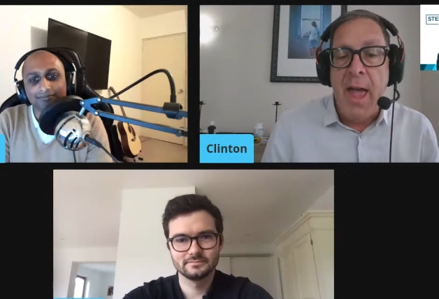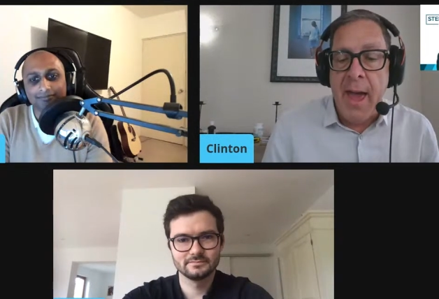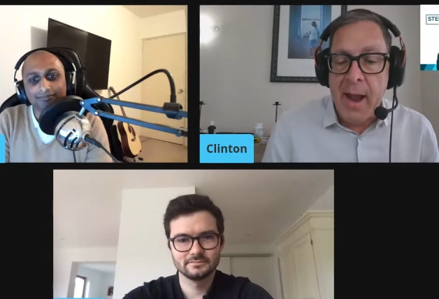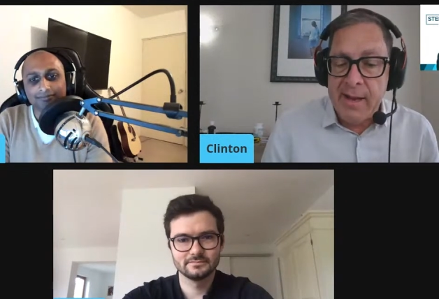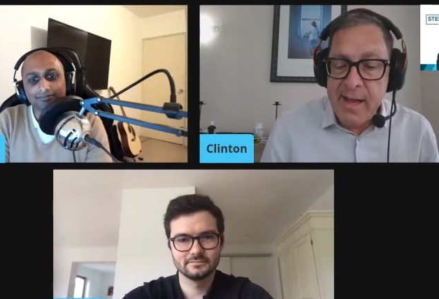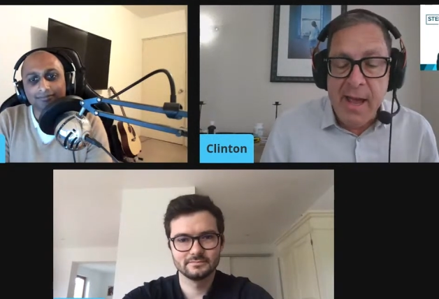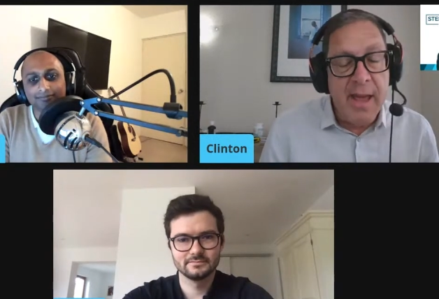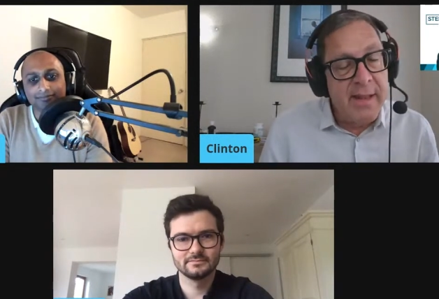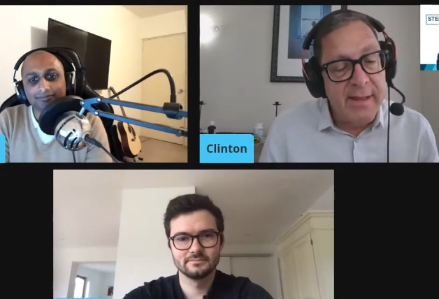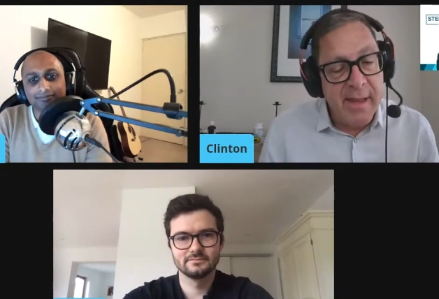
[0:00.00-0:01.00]
Speaker 1: And I'll tell you,
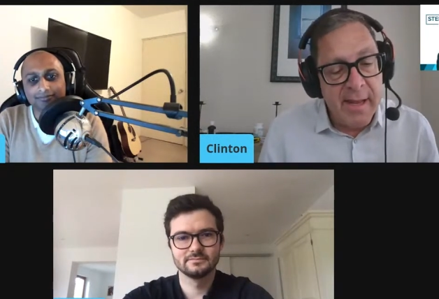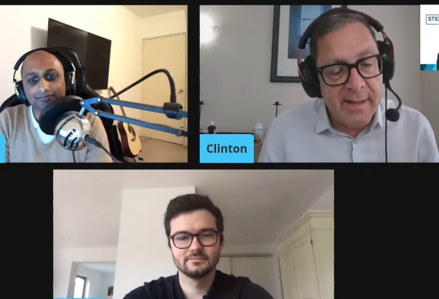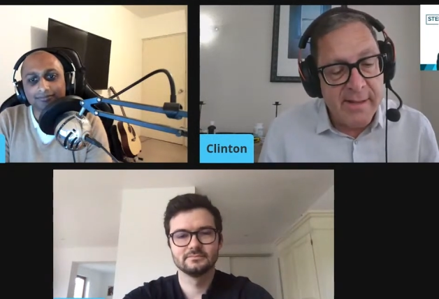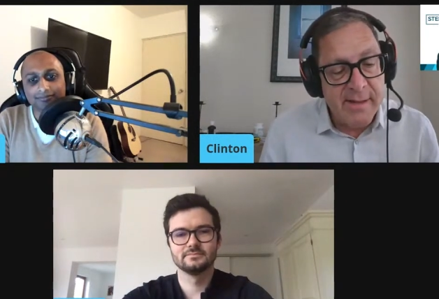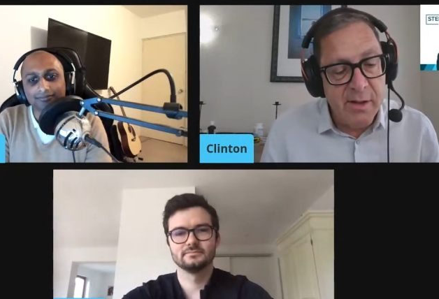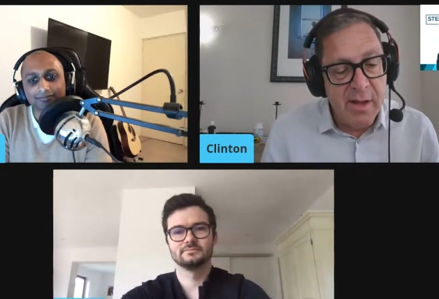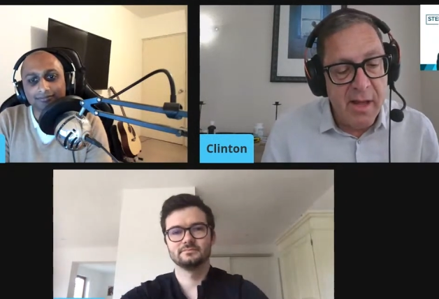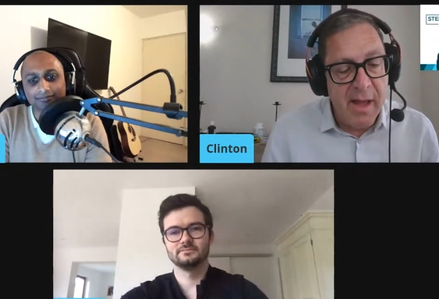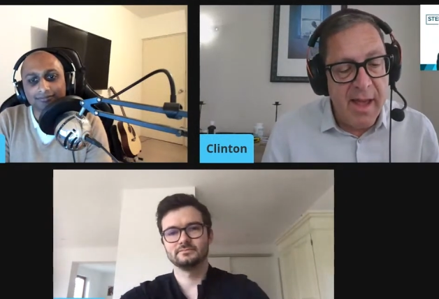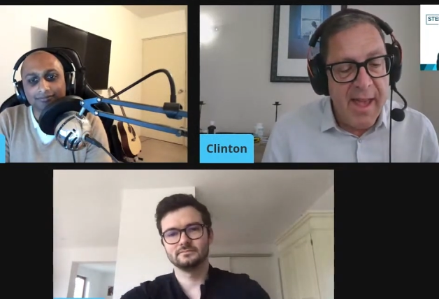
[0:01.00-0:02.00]
it, it's eh,
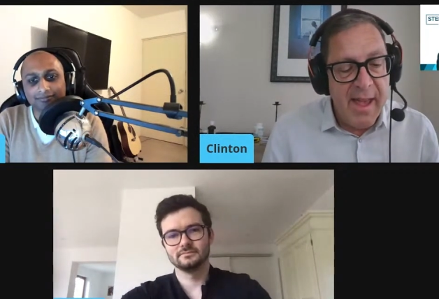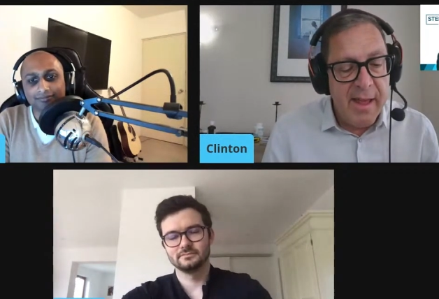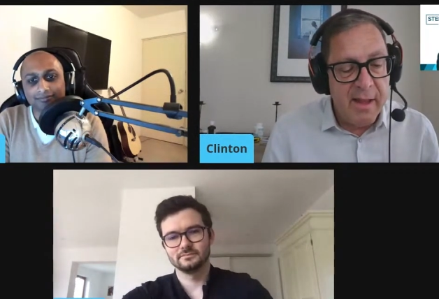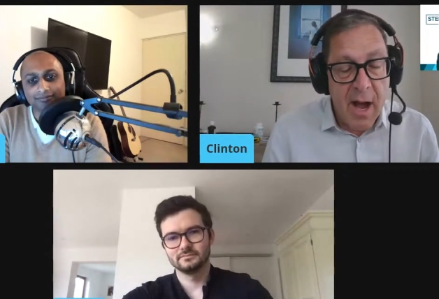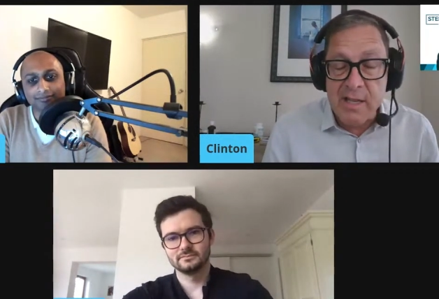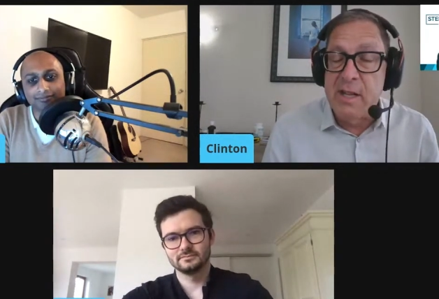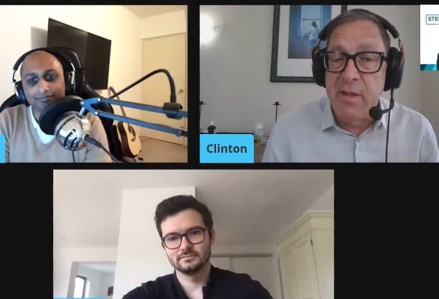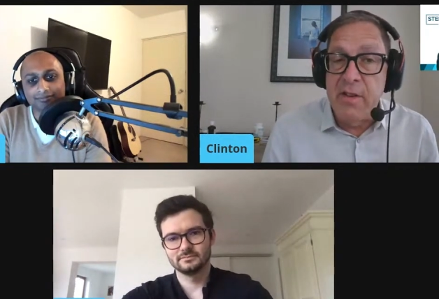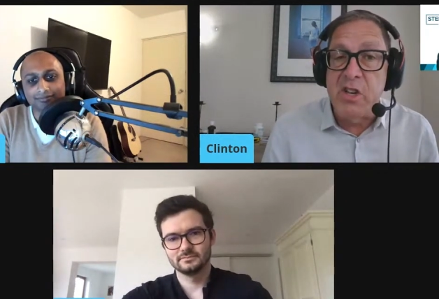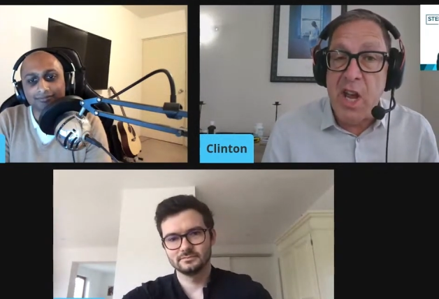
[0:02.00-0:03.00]
the cost of
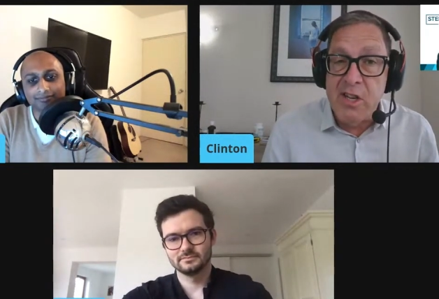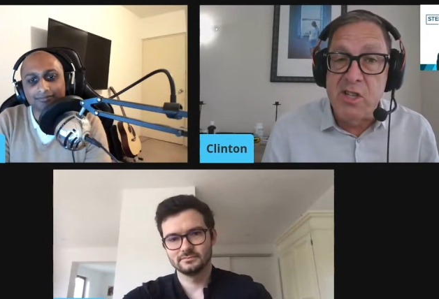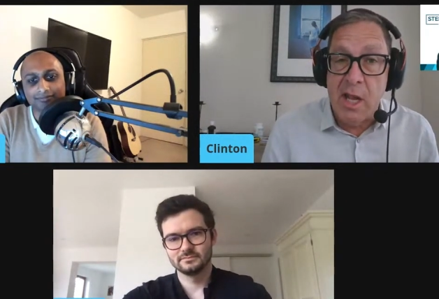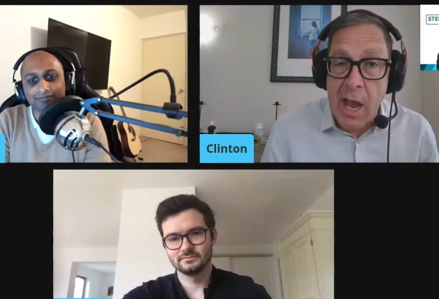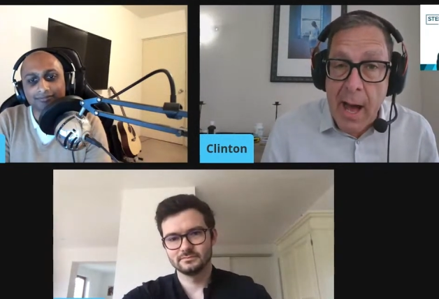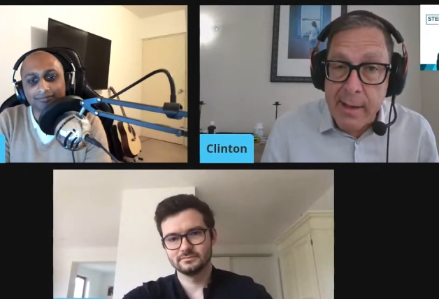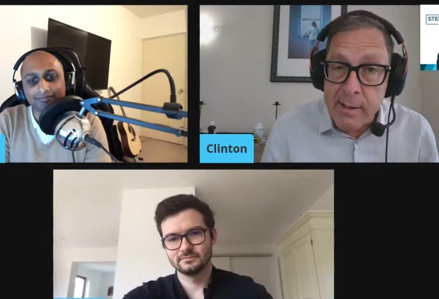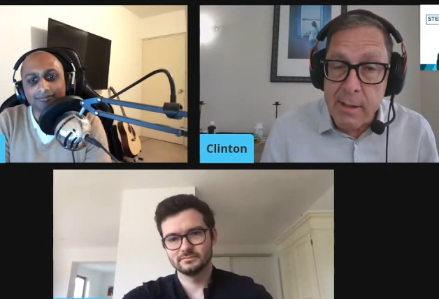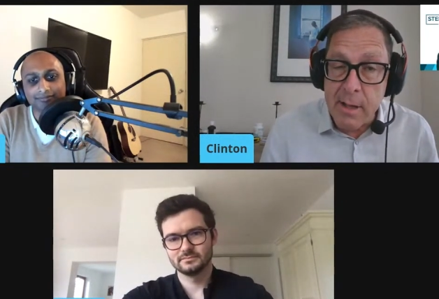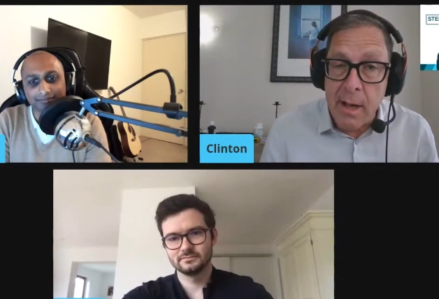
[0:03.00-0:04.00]
living changes a lot
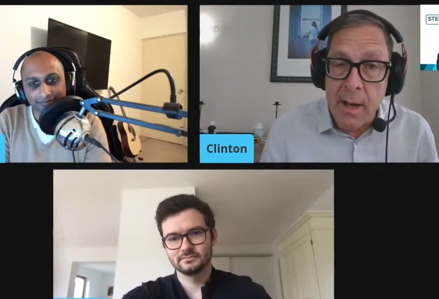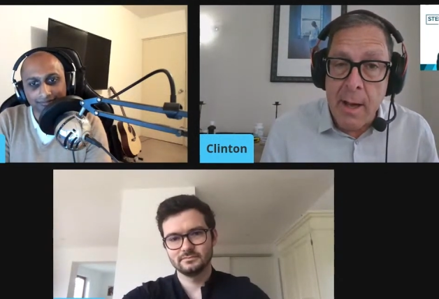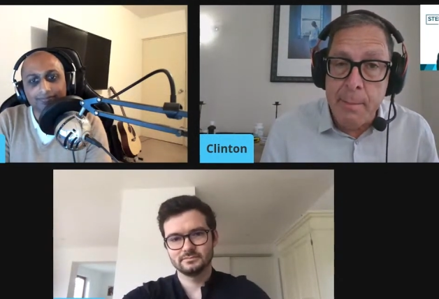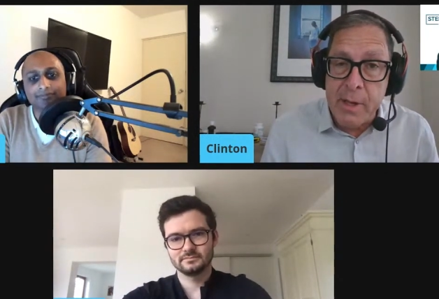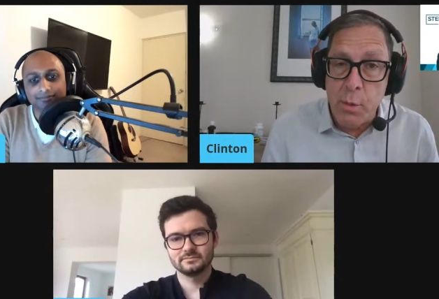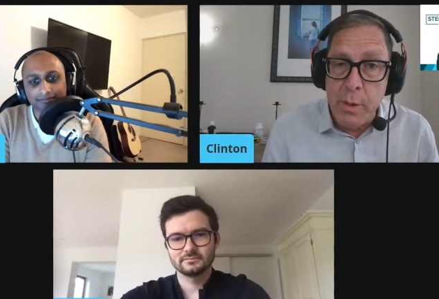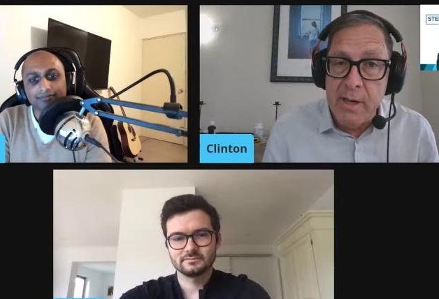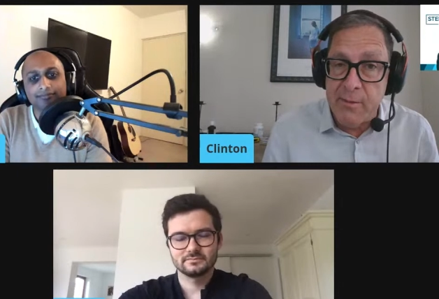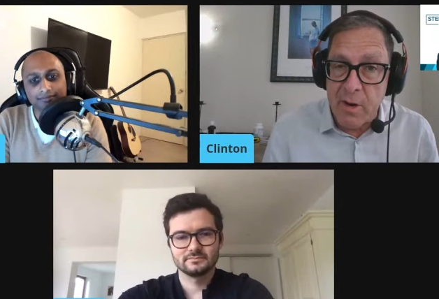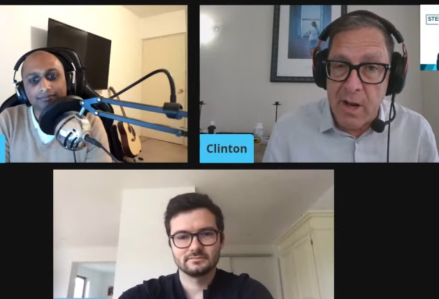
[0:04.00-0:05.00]
uh, between
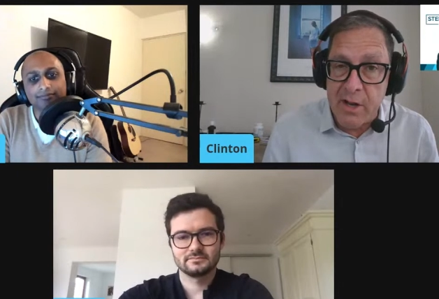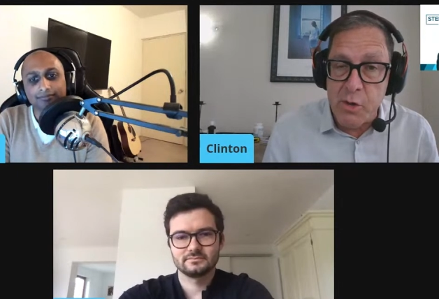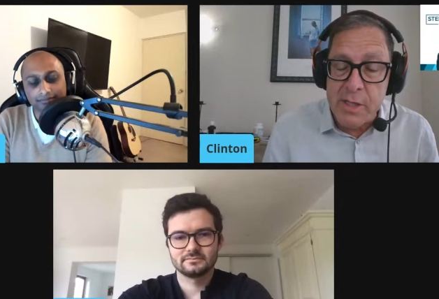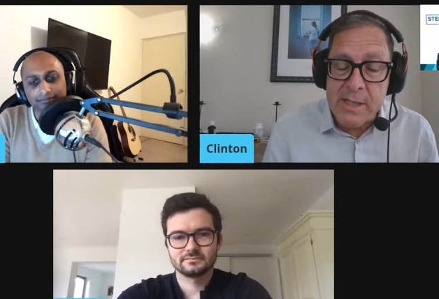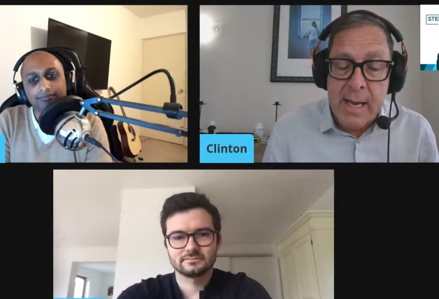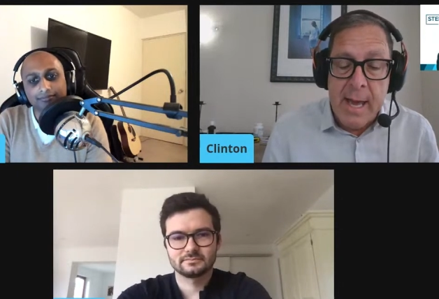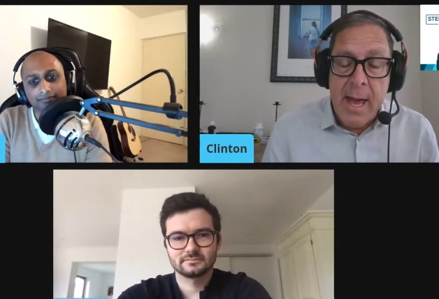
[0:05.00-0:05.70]
different countries,